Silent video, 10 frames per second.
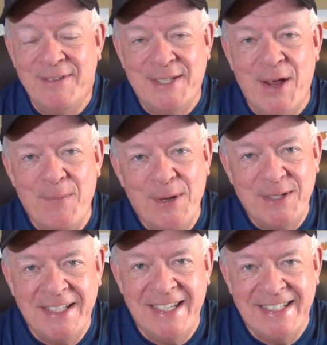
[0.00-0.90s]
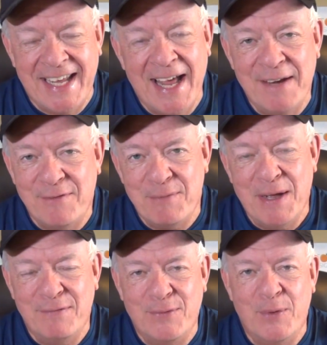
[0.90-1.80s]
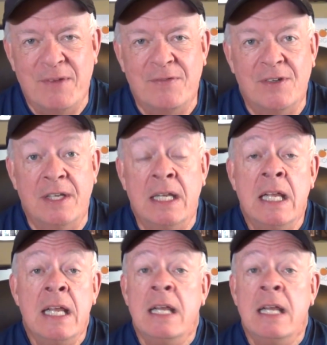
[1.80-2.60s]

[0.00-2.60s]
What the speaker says: It was almost designed for my 40 foot.